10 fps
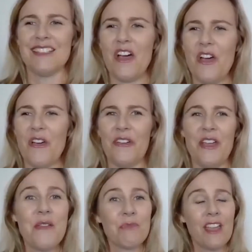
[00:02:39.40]

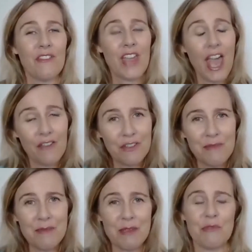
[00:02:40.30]
So, if you
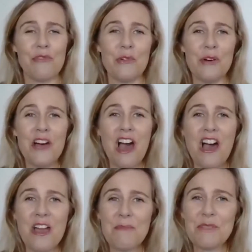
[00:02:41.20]
haven't met me before,
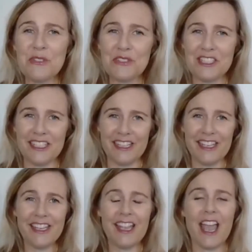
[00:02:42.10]
I'm Dr.
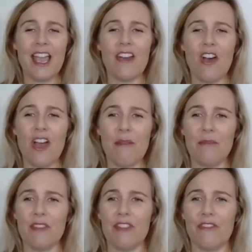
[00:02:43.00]
Leigh, and
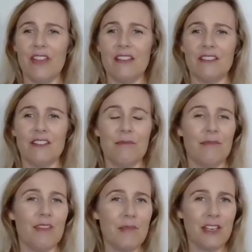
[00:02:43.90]
I'm the founder
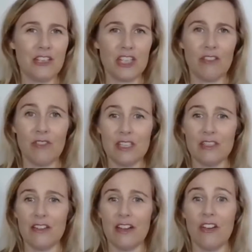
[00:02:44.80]
and managing
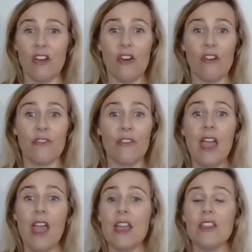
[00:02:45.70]
veterinarian of
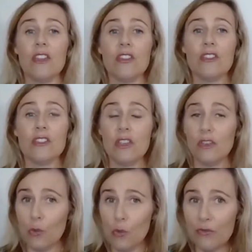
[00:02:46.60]

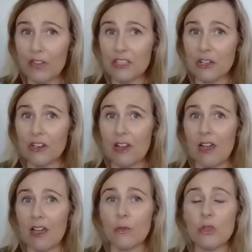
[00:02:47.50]
Your Vet
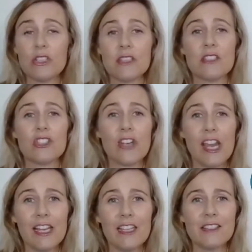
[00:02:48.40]
Online, which is
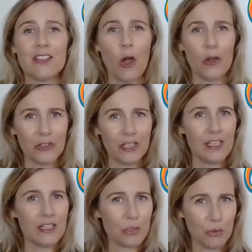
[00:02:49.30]
Australia's
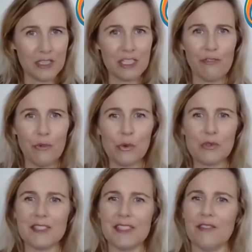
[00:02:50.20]
only
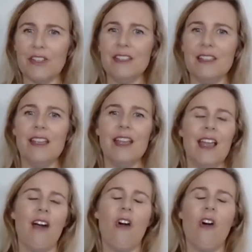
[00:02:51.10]
24/7
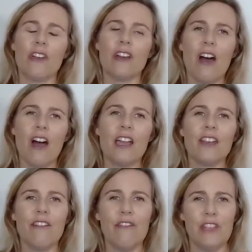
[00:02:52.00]

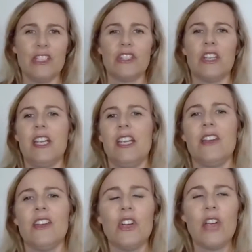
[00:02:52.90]
online
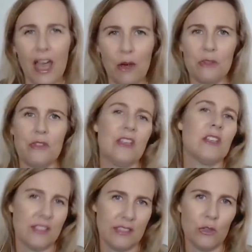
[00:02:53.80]
veterinary health
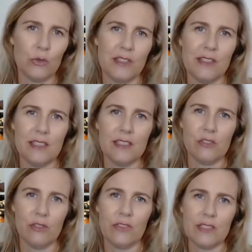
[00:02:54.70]
consultancy
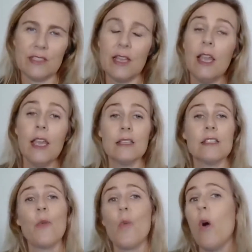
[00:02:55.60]
service.
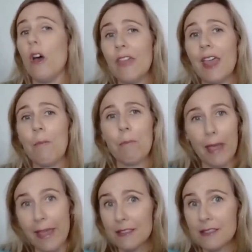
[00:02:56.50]
And so what that
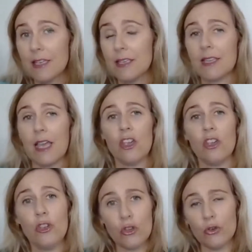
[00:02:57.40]
means is that
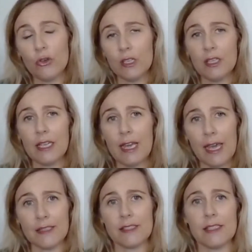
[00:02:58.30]
you can
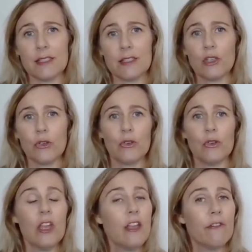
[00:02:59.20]
get access
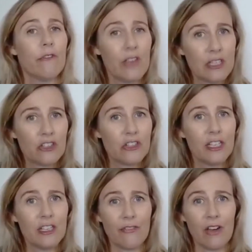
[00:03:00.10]
to
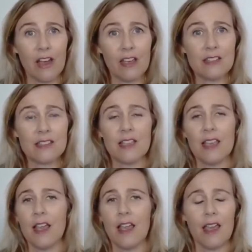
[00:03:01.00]
veterinary advice
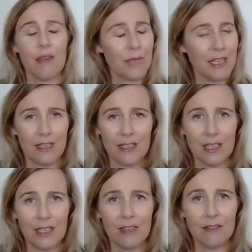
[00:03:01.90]

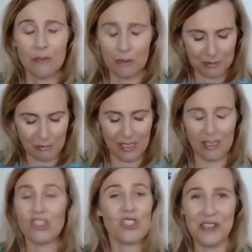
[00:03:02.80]
immediately, because
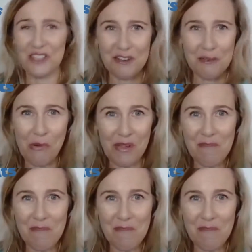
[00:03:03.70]
we don't do